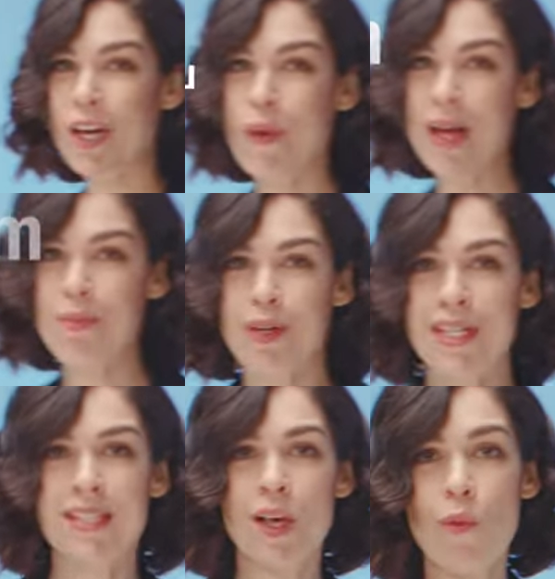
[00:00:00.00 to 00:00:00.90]
black and white
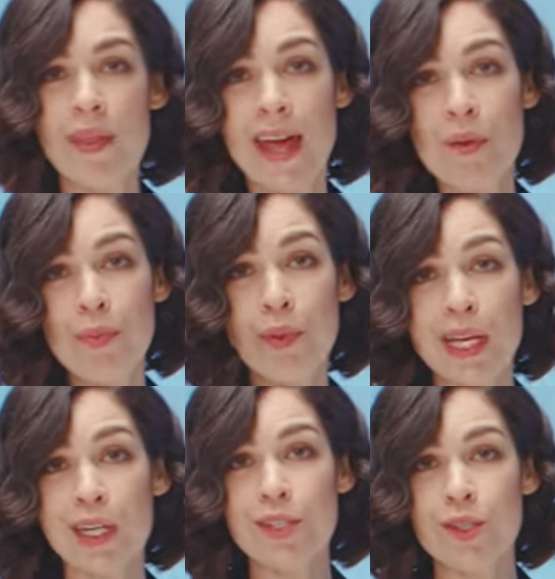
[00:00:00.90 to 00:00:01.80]
prints without
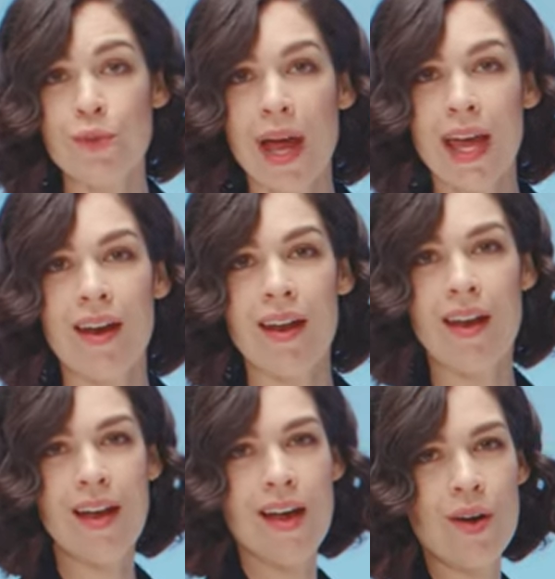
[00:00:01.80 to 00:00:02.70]
breaking a sweat.
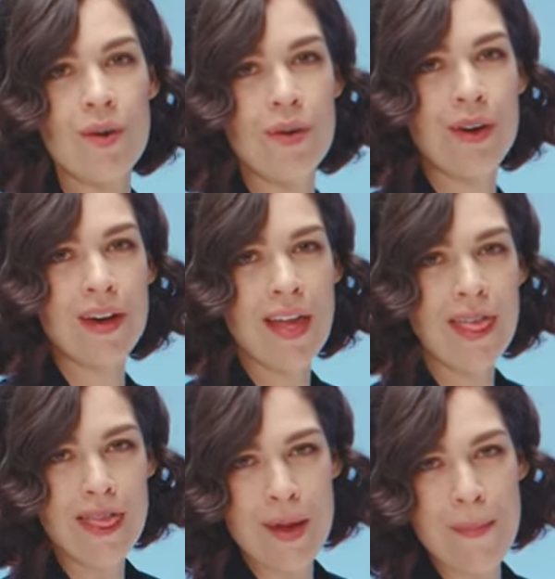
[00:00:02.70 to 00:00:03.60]
Or
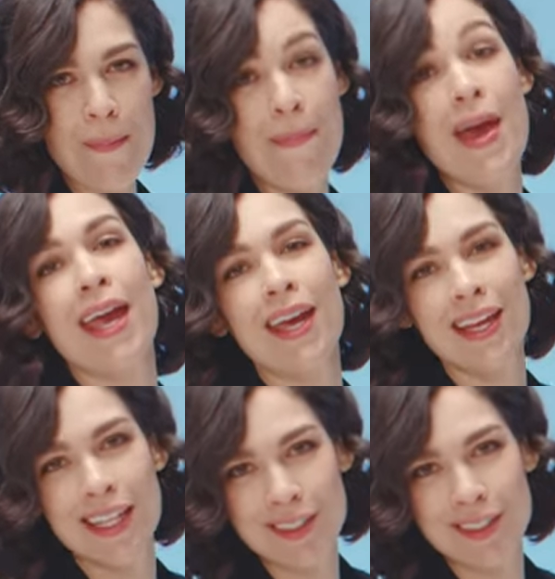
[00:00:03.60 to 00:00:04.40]
the bank.